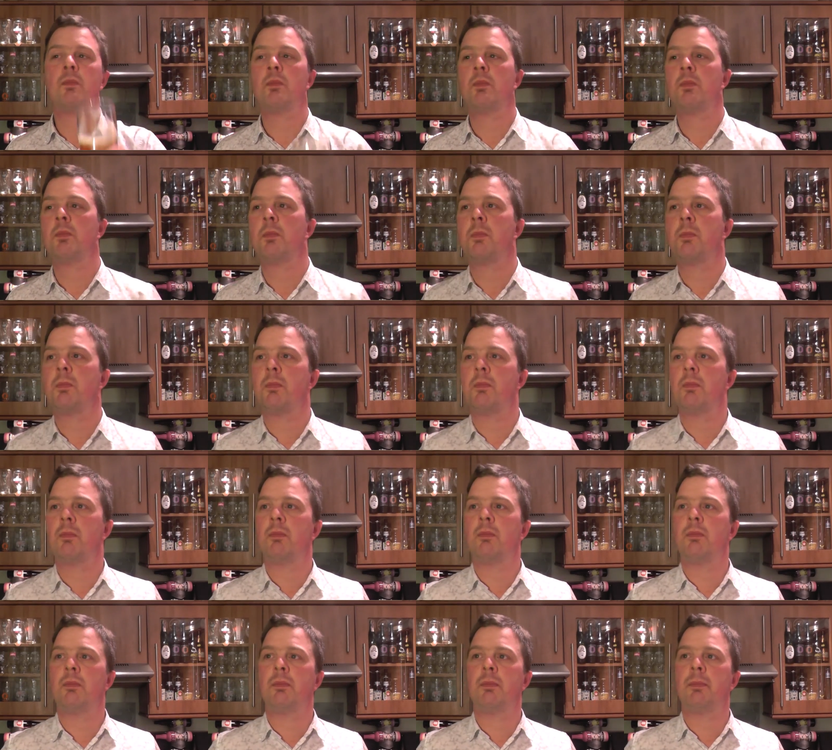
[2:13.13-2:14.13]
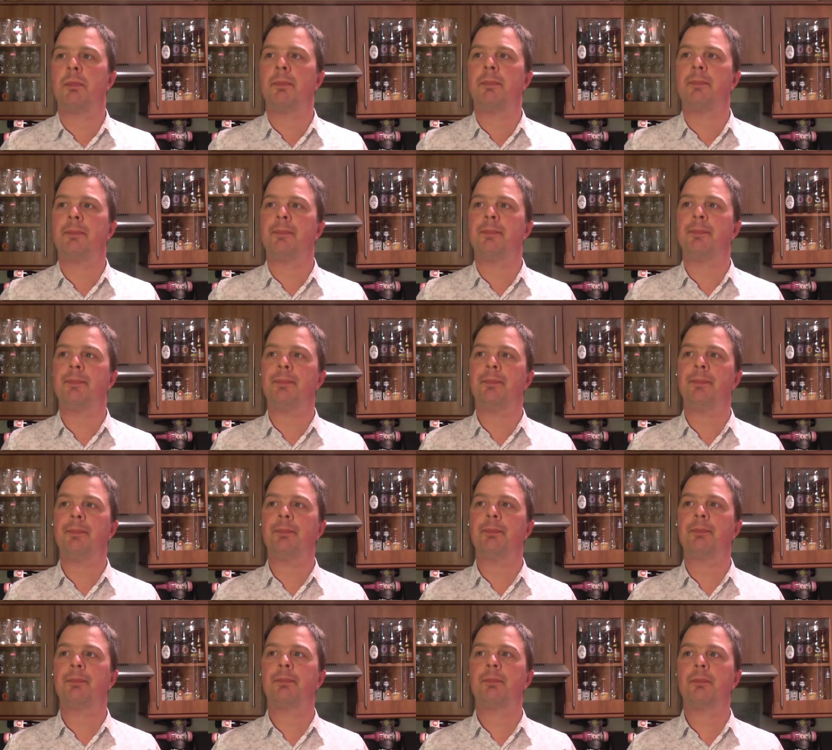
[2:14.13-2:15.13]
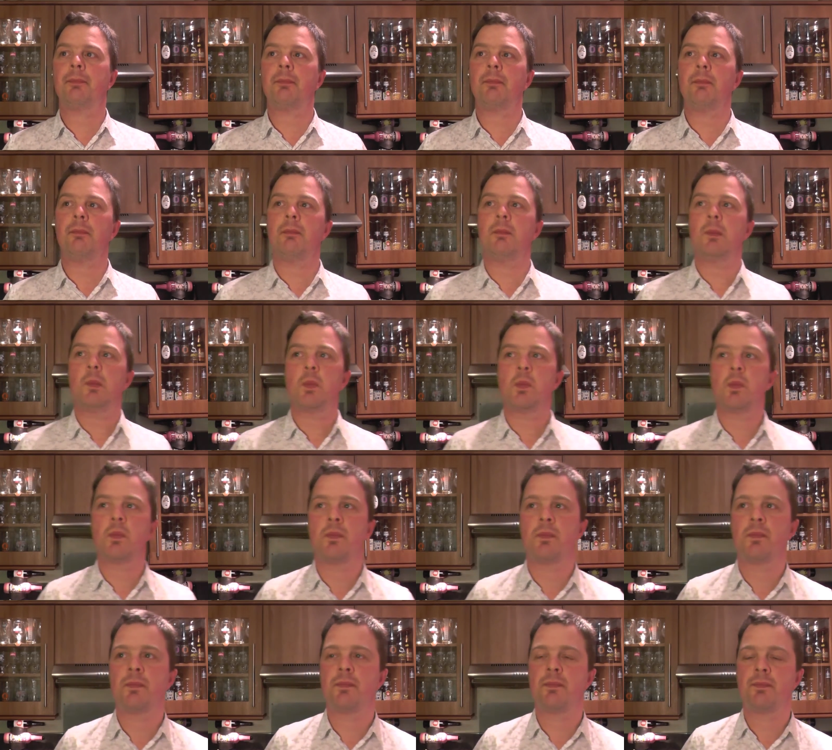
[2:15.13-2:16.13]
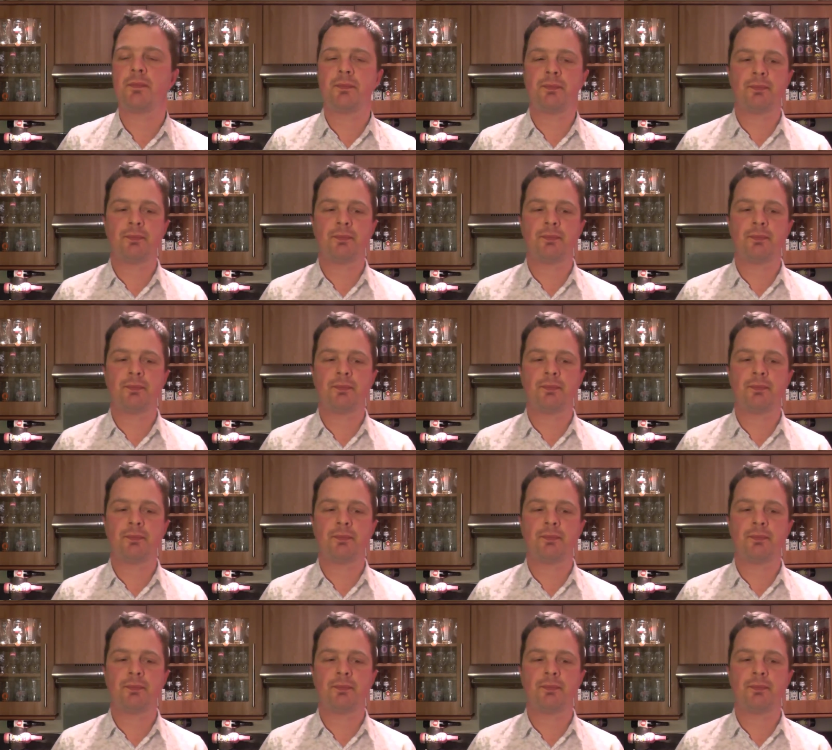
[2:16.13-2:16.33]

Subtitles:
(silence)